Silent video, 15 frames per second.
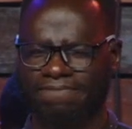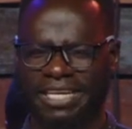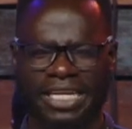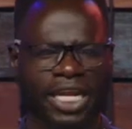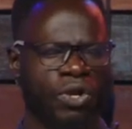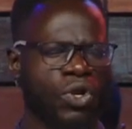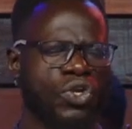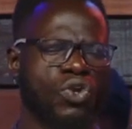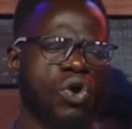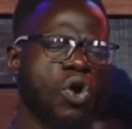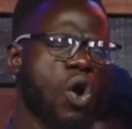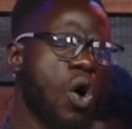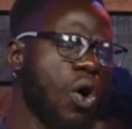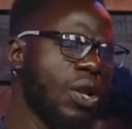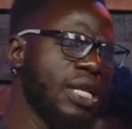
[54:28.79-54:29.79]
And I know you're
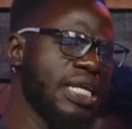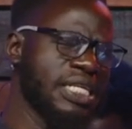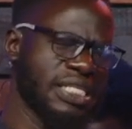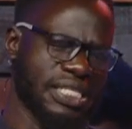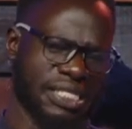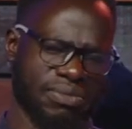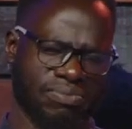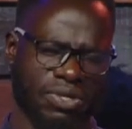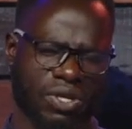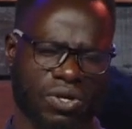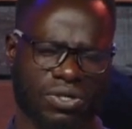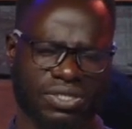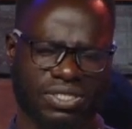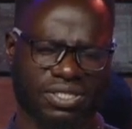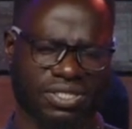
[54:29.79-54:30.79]
calling them,
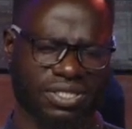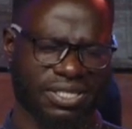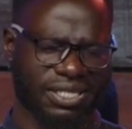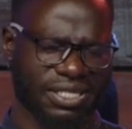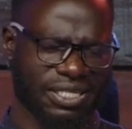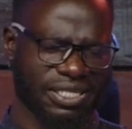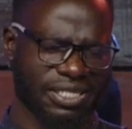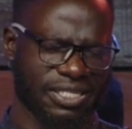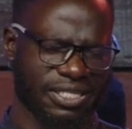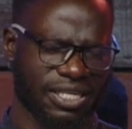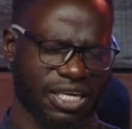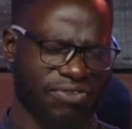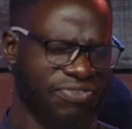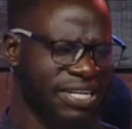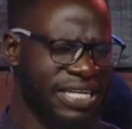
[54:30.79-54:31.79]
Lord,
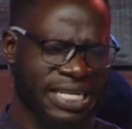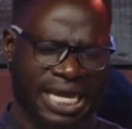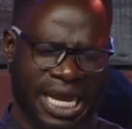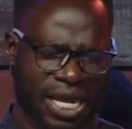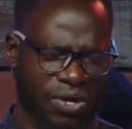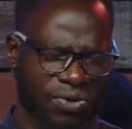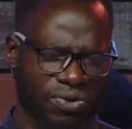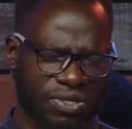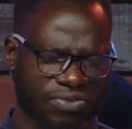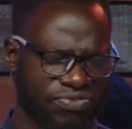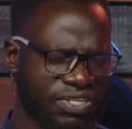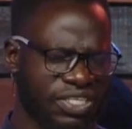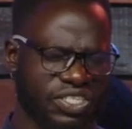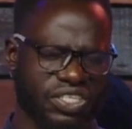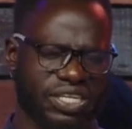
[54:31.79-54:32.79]
even now,
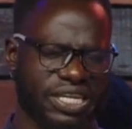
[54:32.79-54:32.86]
even